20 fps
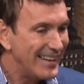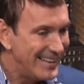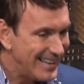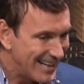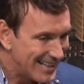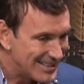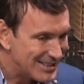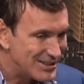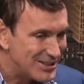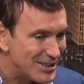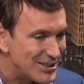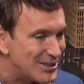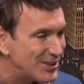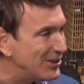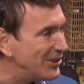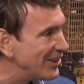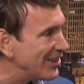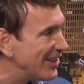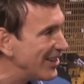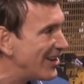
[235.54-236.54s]
Yes, just
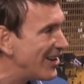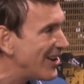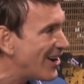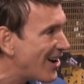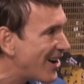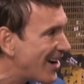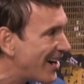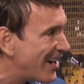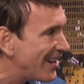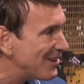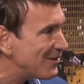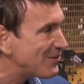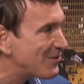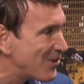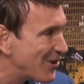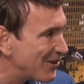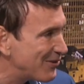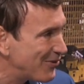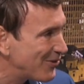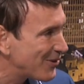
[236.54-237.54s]
could not
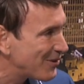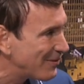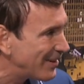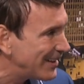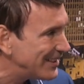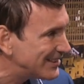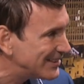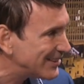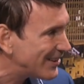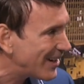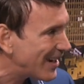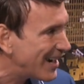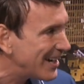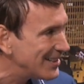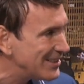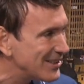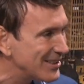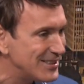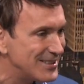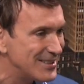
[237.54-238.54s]
work for me. So
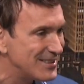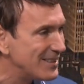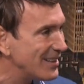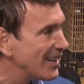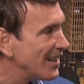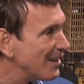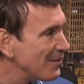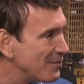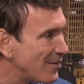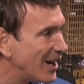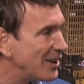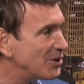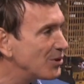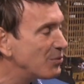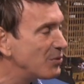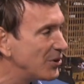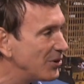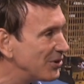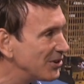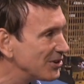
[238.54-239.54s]
my
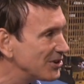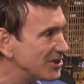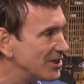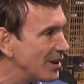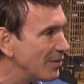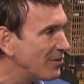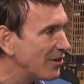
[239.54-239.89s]
entrepreneurship